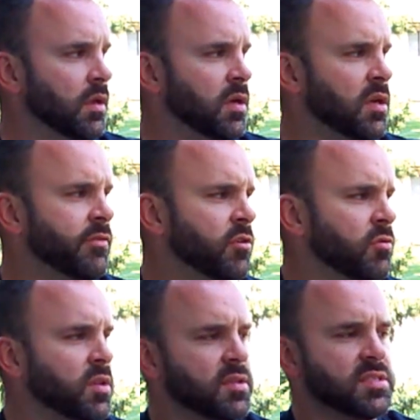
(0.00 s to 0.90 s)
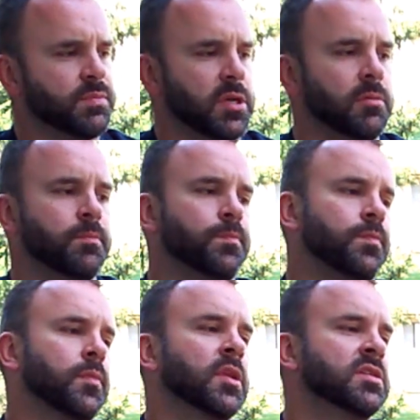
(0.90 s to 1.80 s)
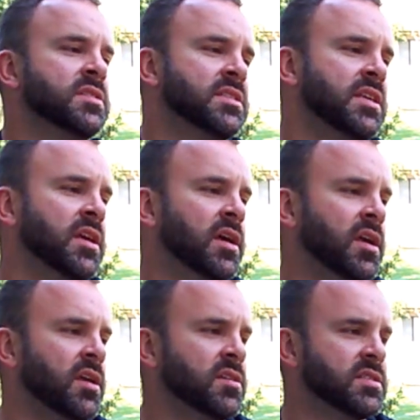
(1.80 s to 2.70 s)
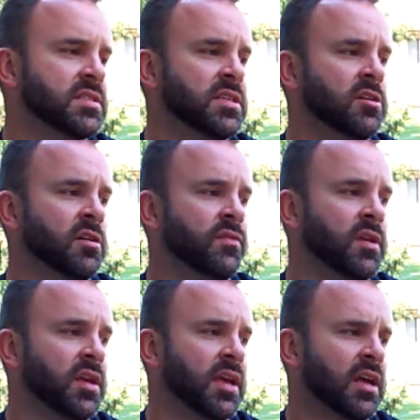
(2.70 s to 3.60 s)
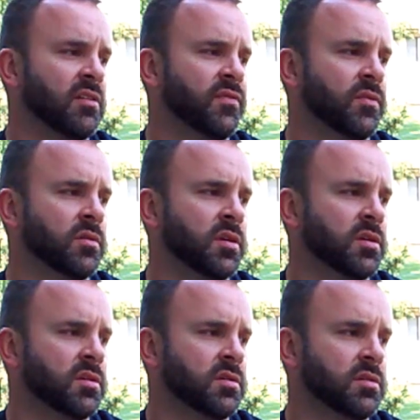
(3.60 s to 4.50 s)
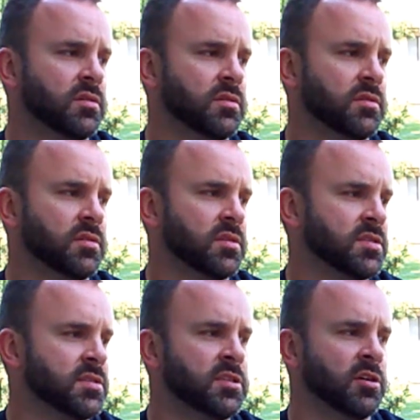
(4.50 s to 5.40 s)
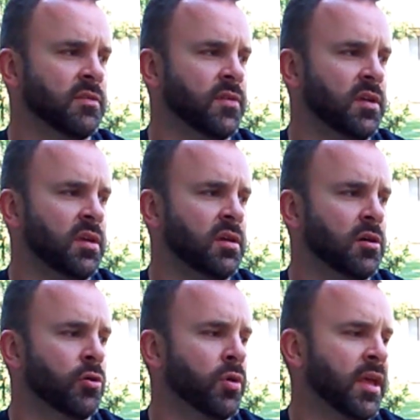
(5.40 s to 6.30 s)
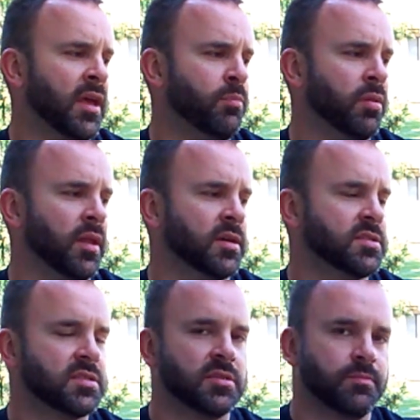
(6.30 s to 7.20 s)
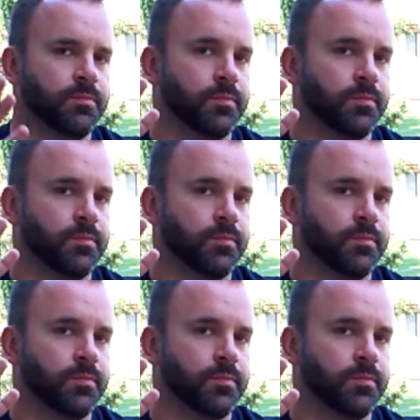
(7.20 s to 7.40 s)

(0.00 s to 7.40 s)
And I never knew what this meant. CA, CRV, California, CRV, OK plus,